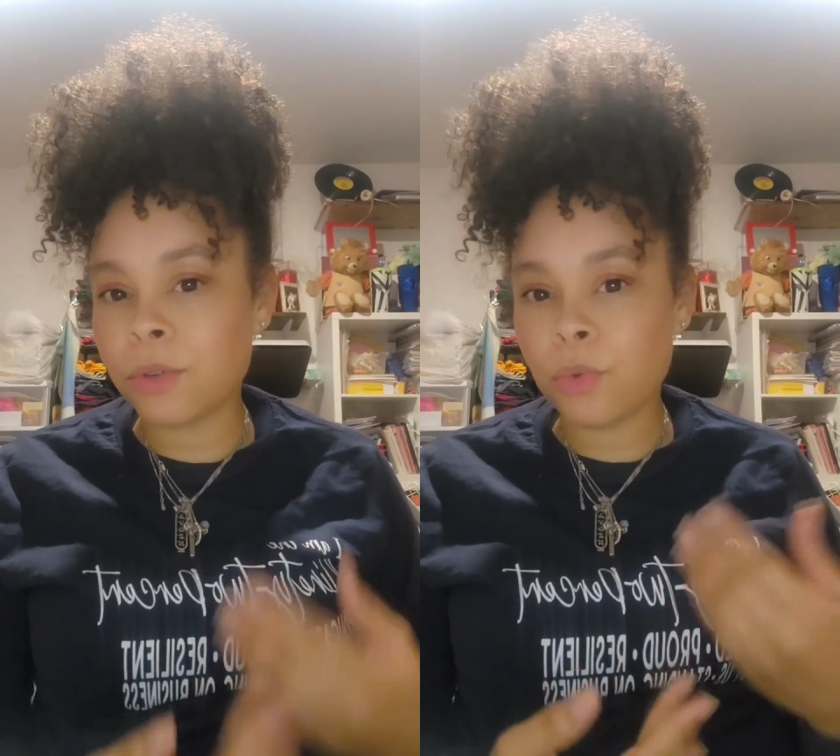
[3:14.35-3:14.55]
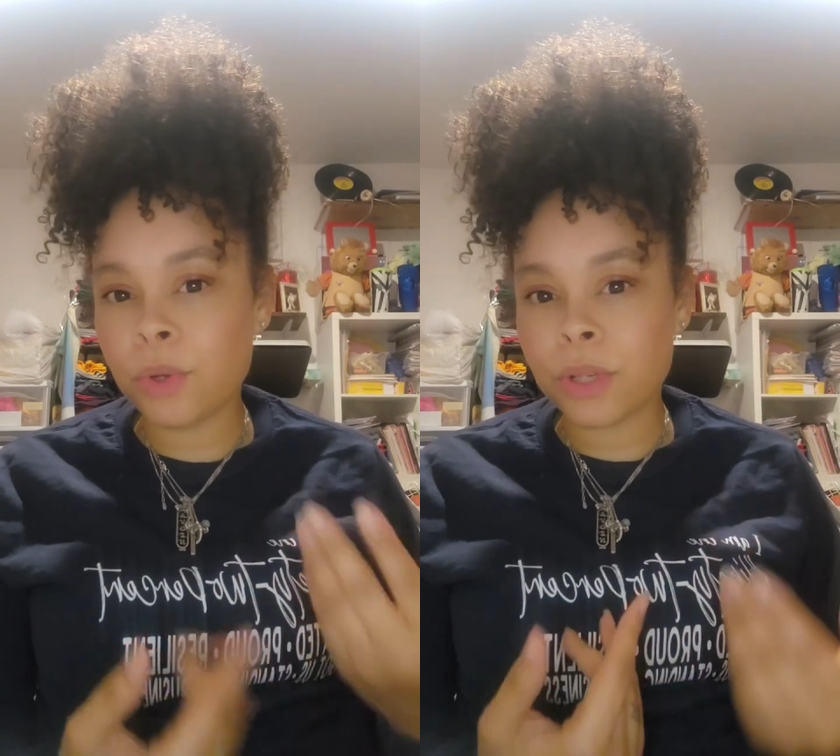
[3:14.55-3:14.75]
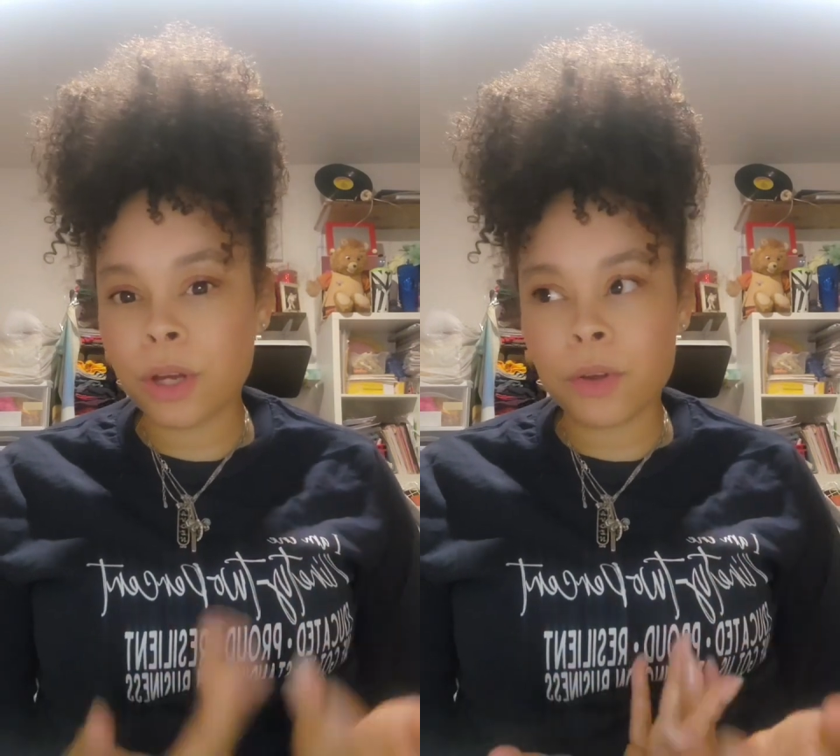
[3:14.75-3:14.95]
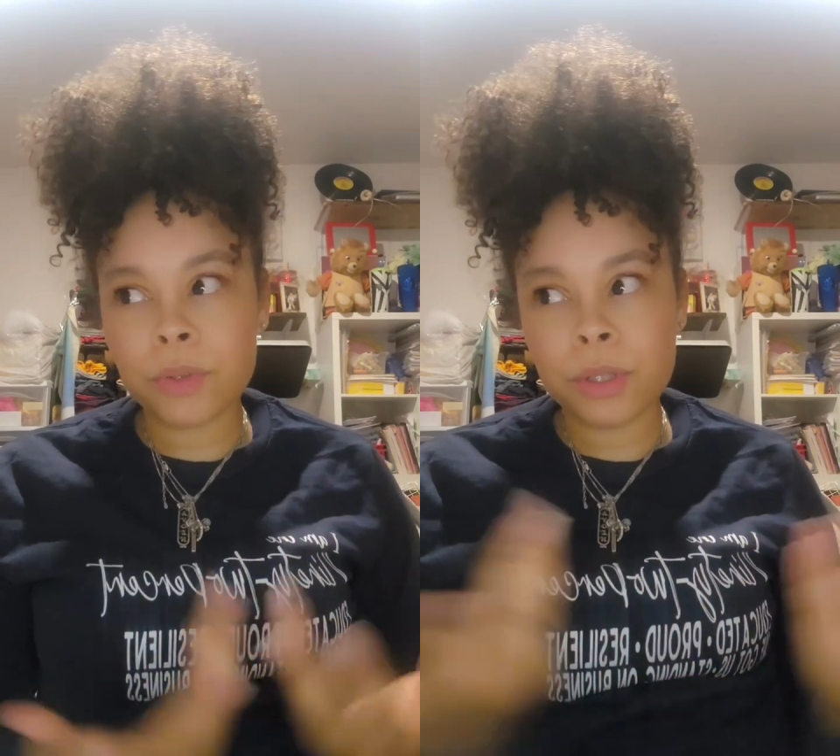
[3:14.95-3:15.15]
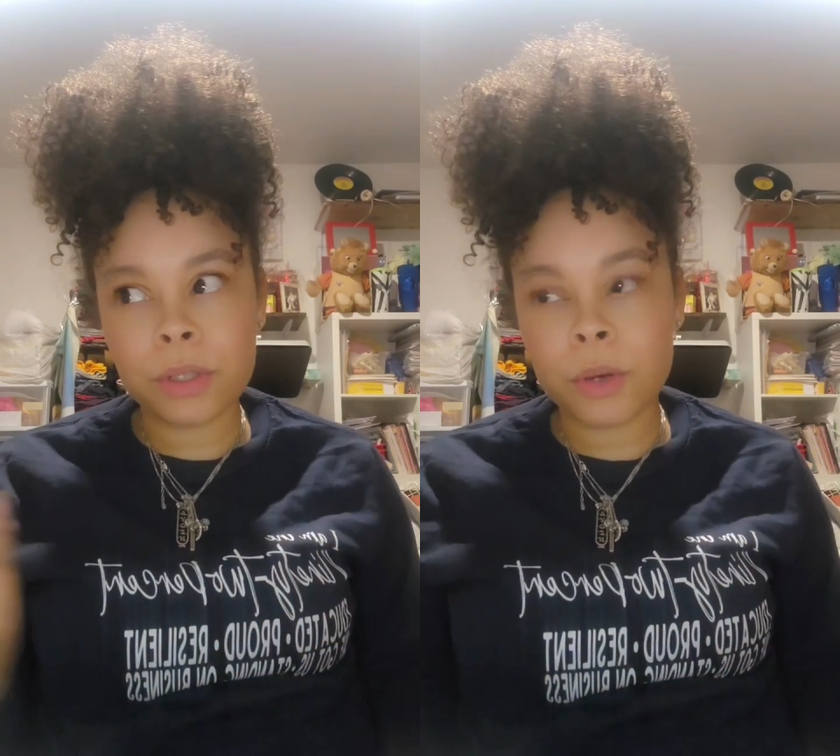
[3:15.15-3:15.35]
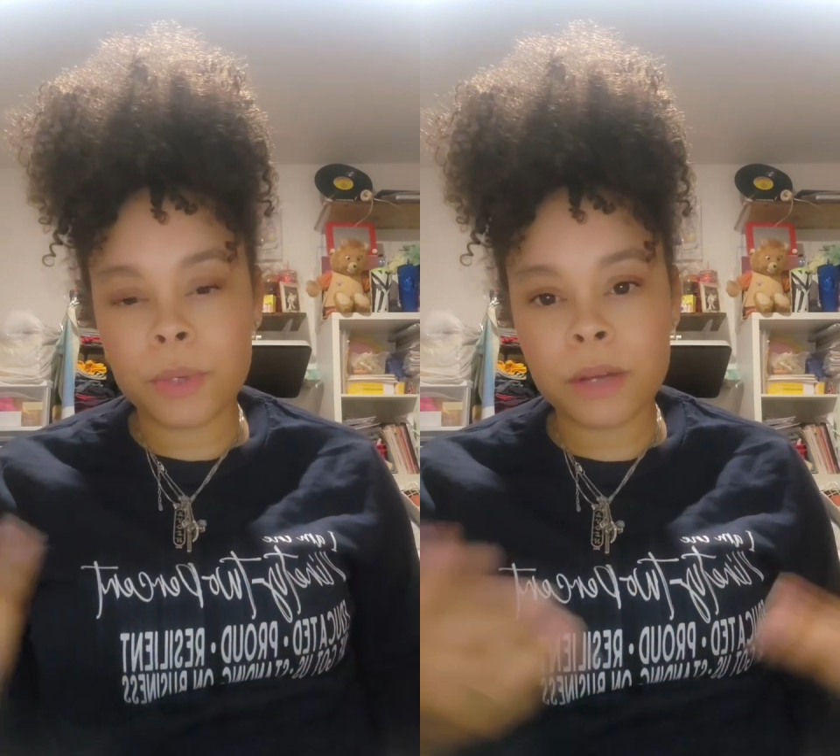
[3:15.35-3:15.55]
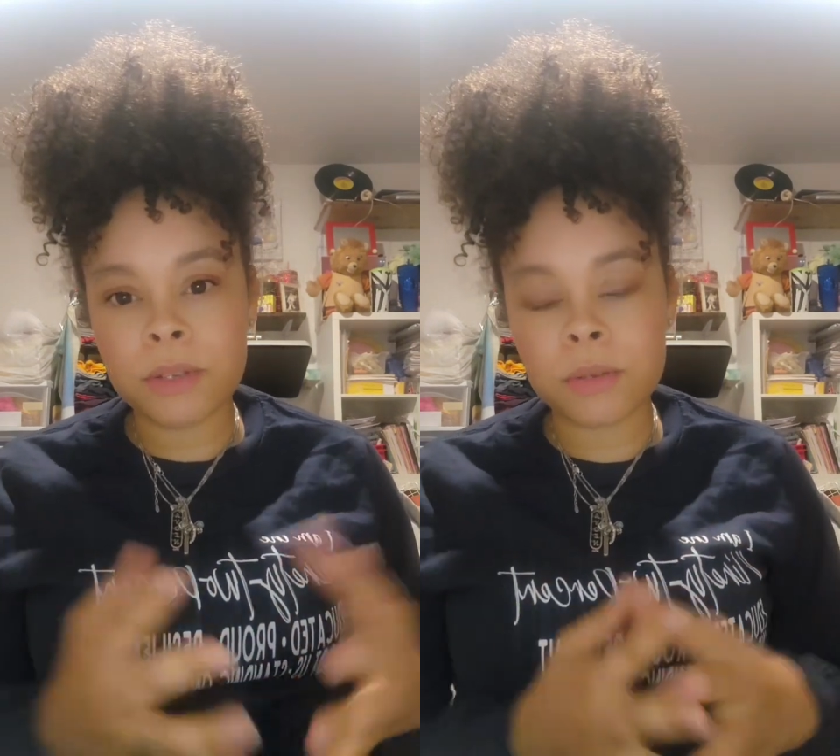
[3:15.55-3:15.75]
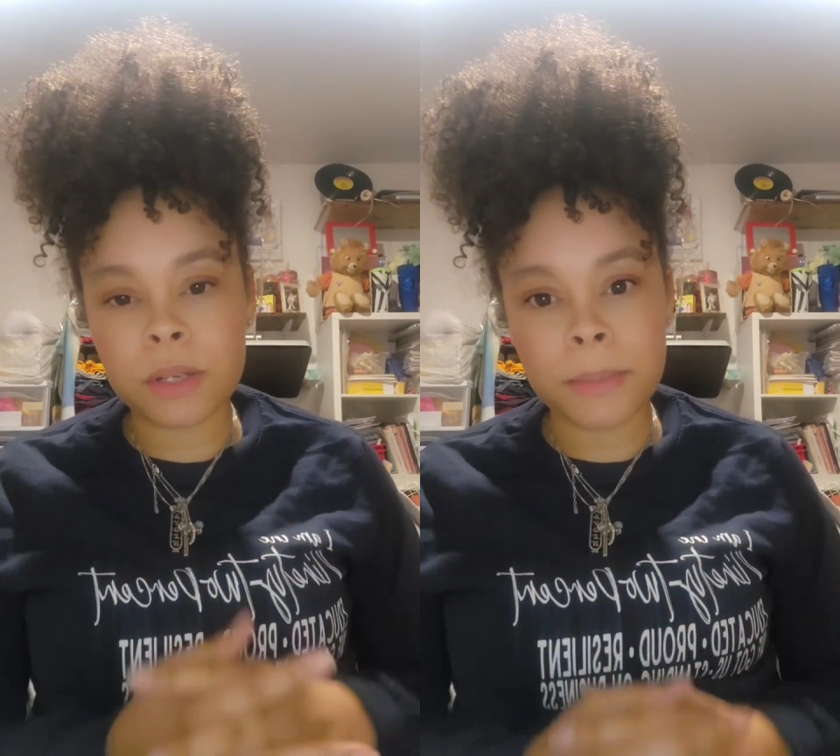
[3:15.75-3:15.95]
whenever your
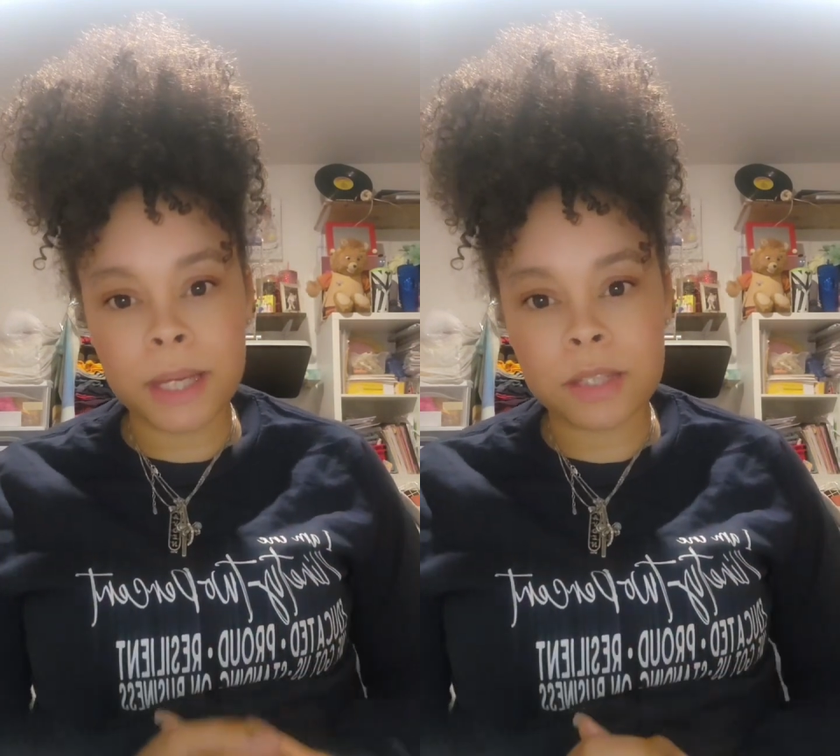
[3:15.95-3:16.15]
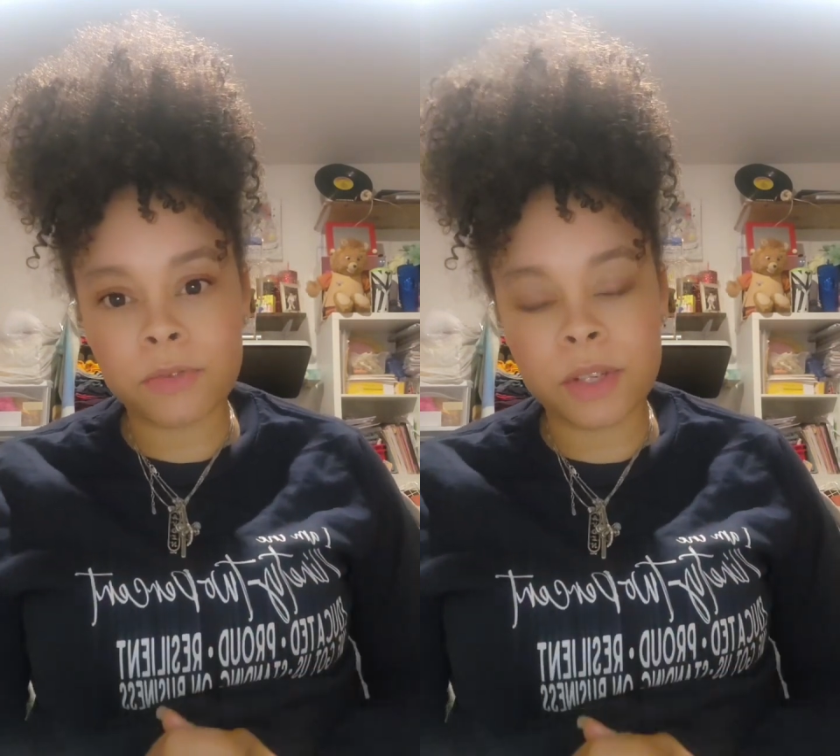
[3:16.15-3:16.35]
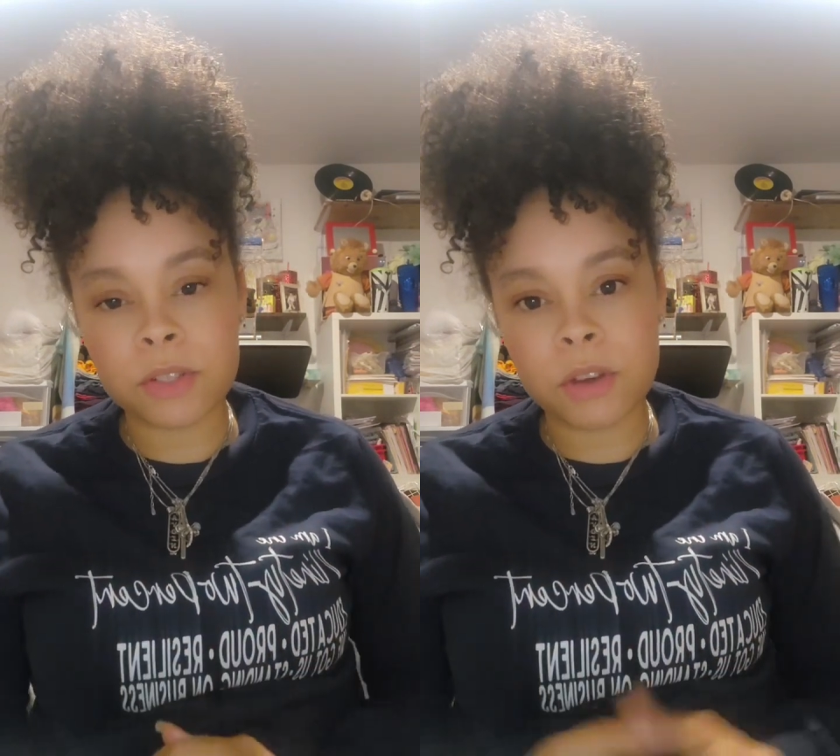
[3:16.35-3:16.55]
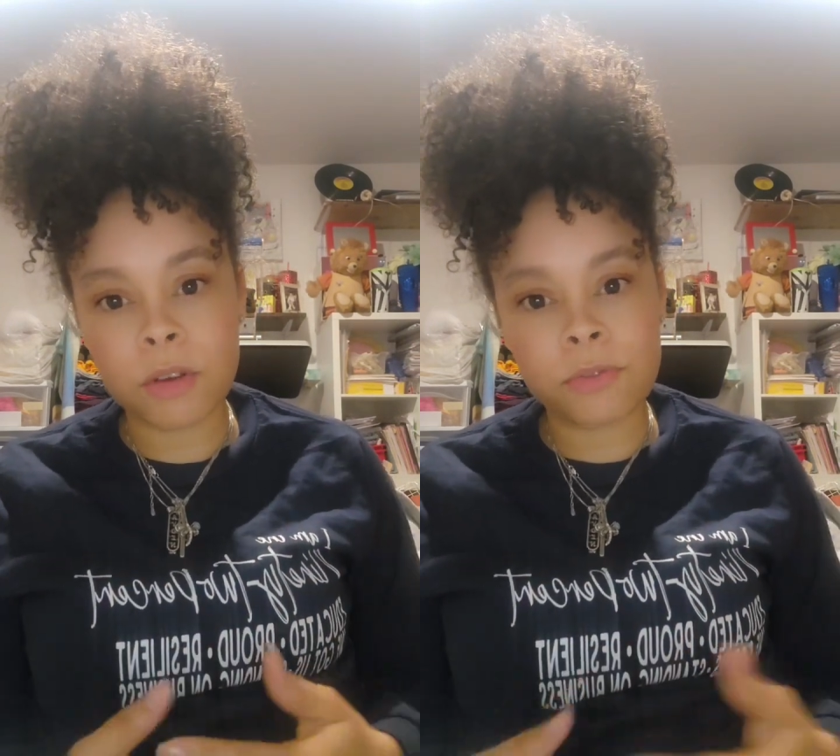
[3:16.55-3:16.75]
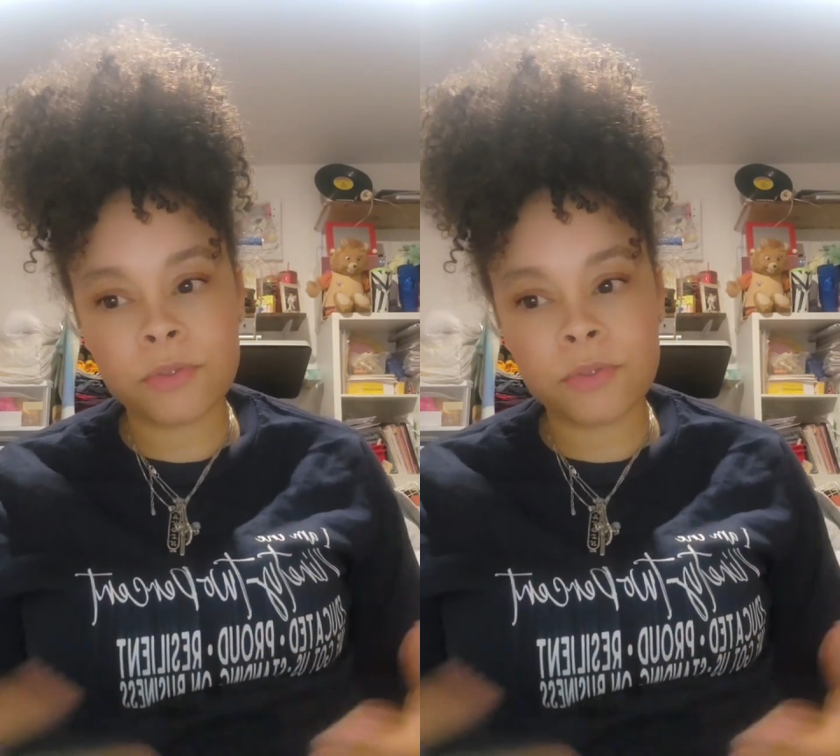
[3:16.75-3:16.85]
dumb ass veers off,